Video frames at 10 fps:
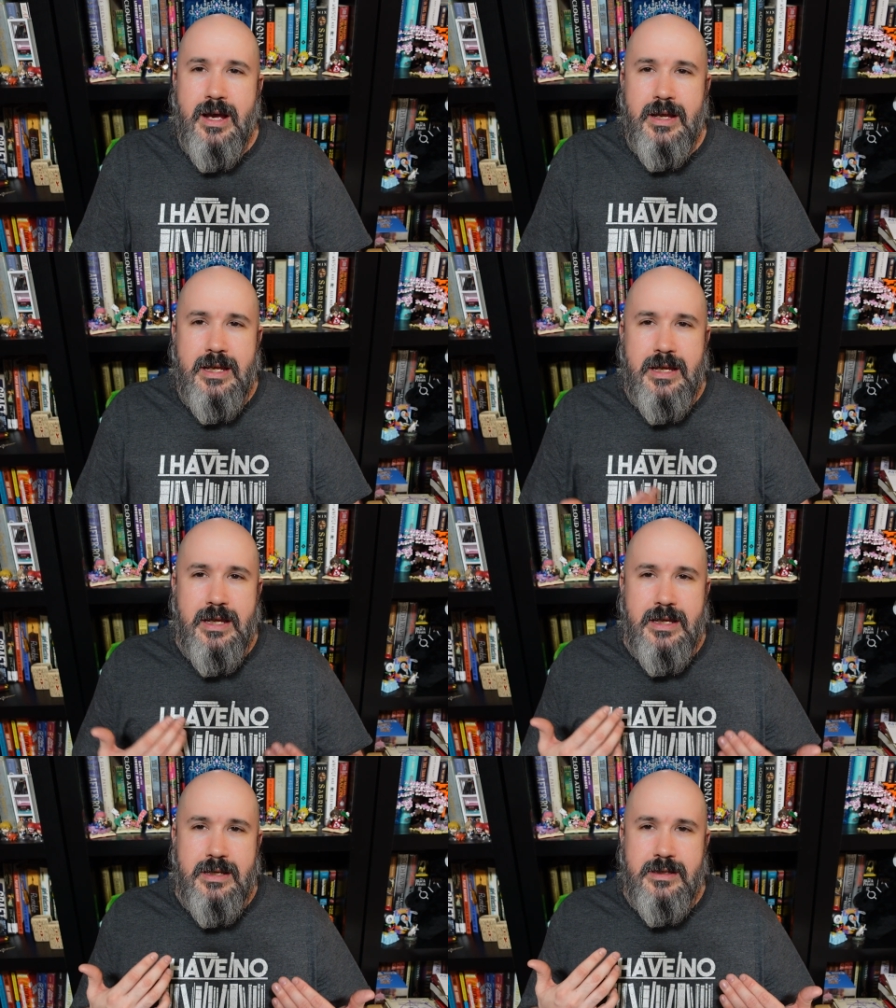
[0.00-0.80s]
He
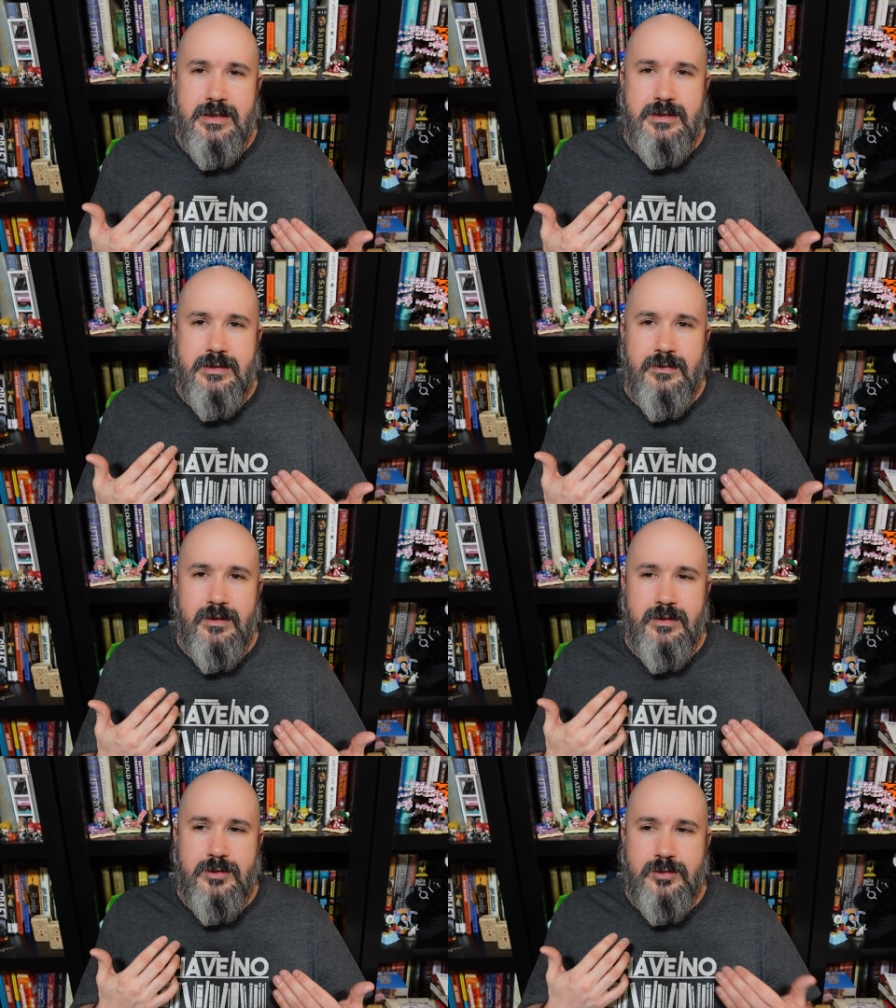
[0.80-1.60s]
is
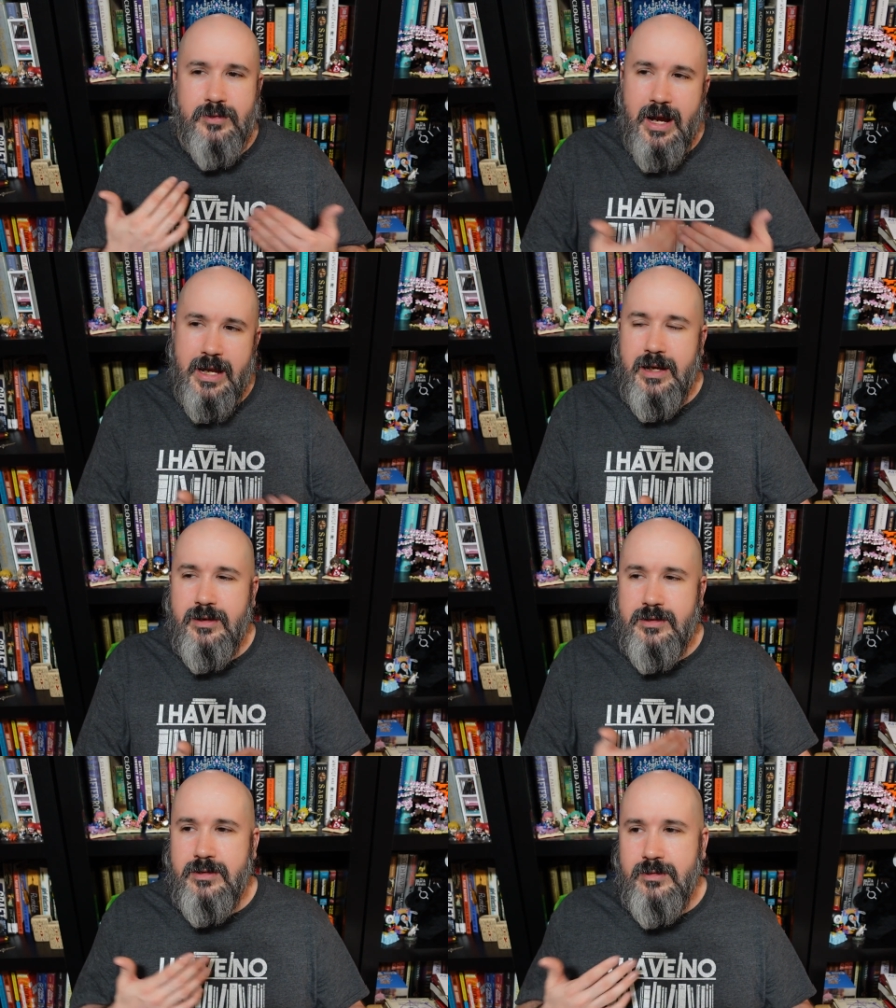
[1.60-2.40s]

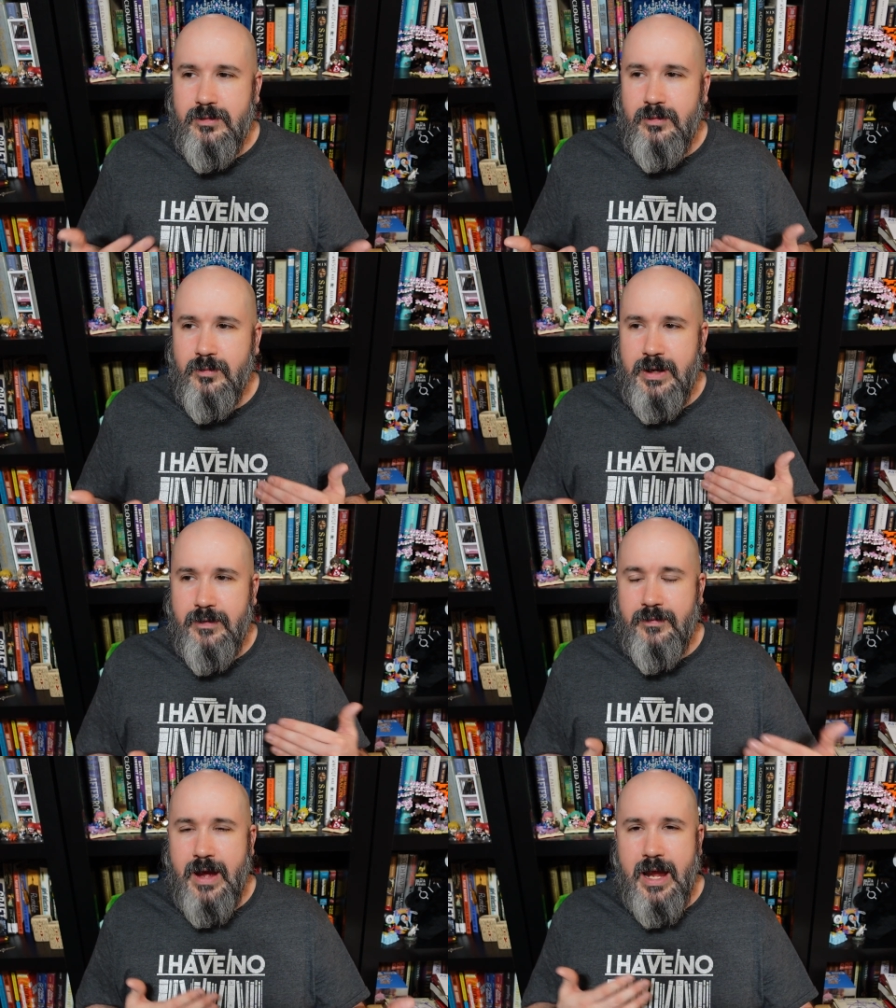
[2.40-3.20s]
trying to
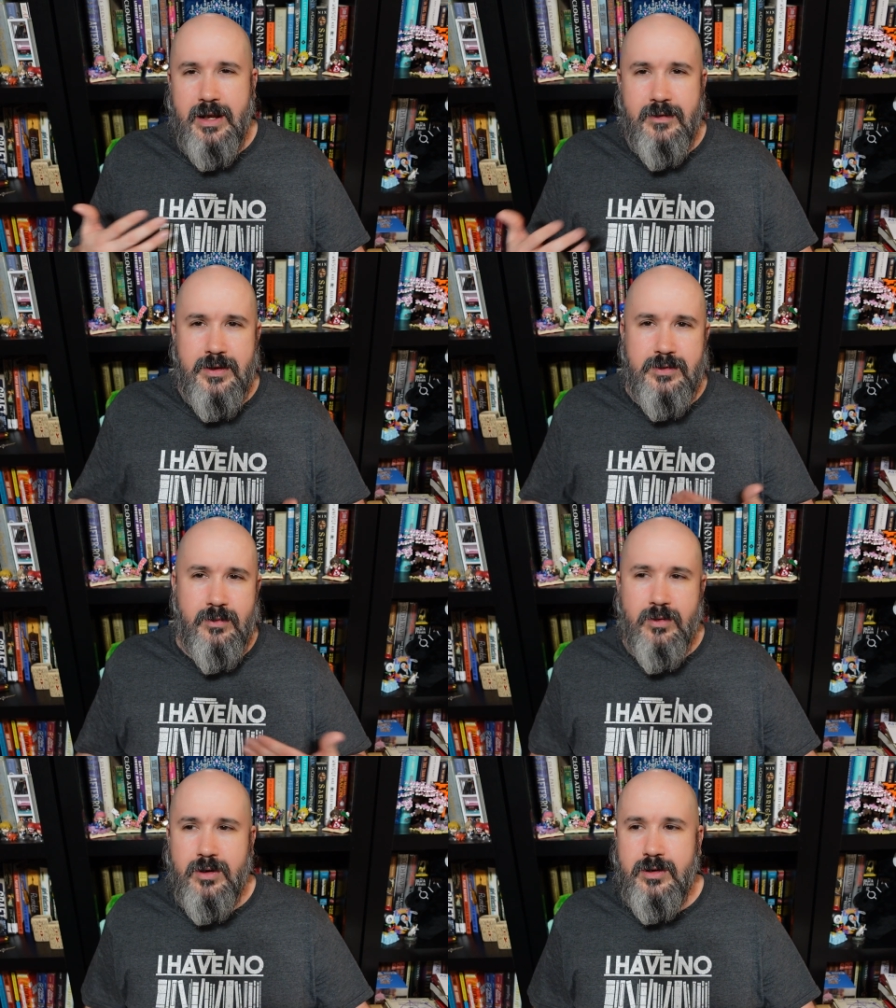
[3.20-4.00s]
refine this
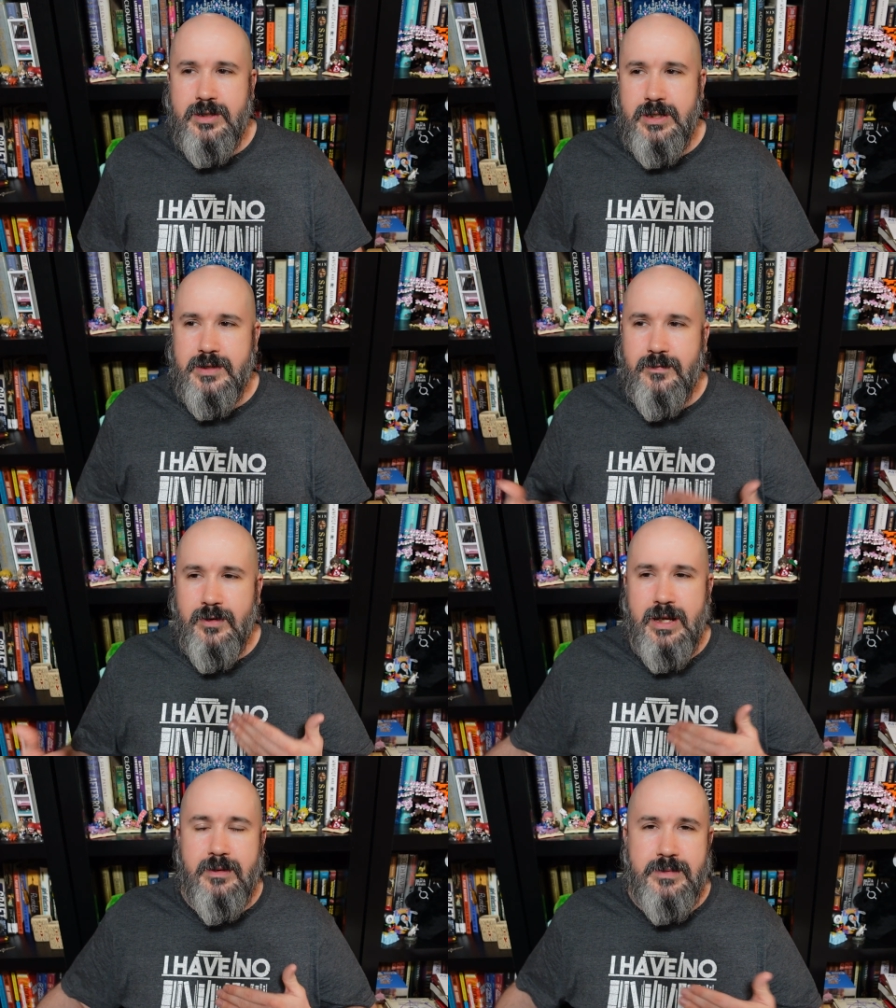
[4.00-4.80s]
order just
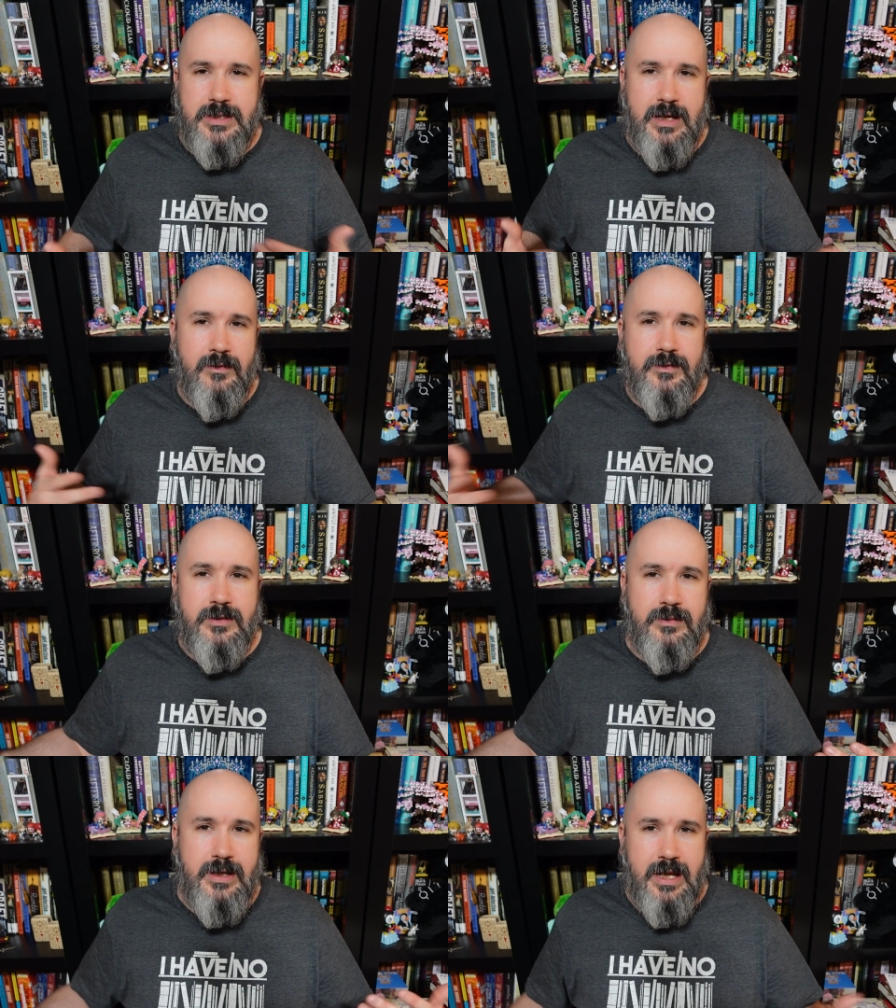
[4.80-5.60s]
for himself
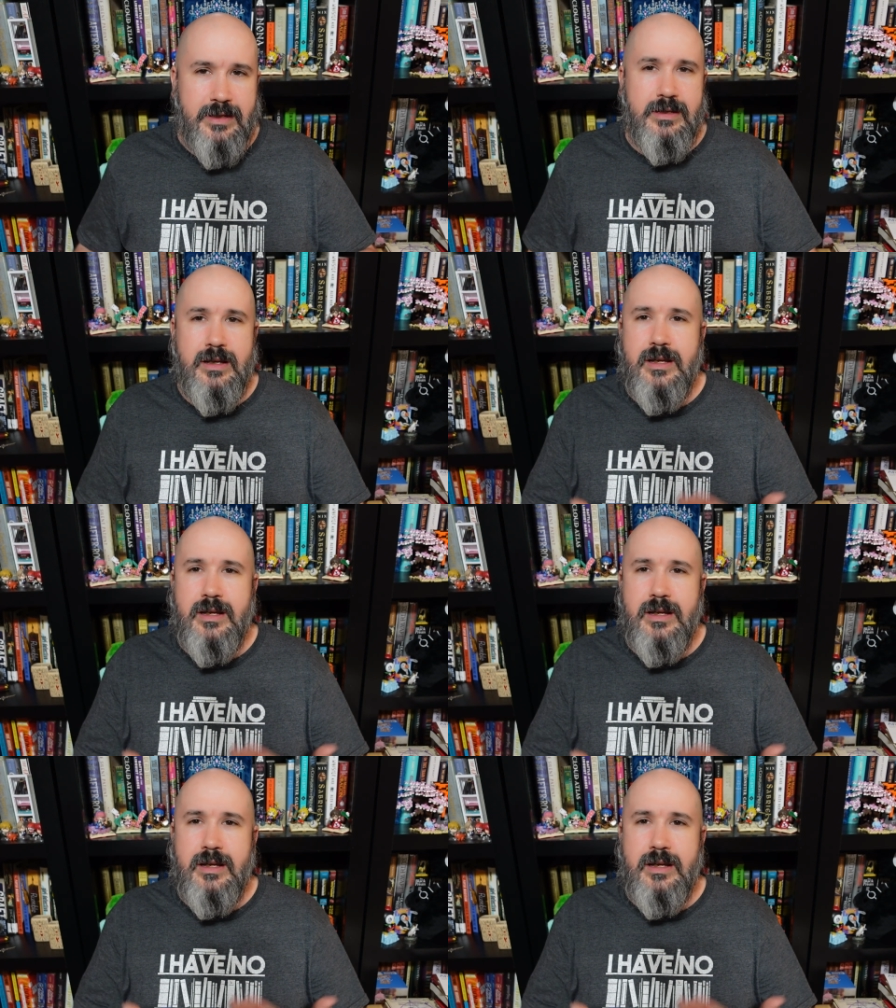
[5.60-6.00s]
to get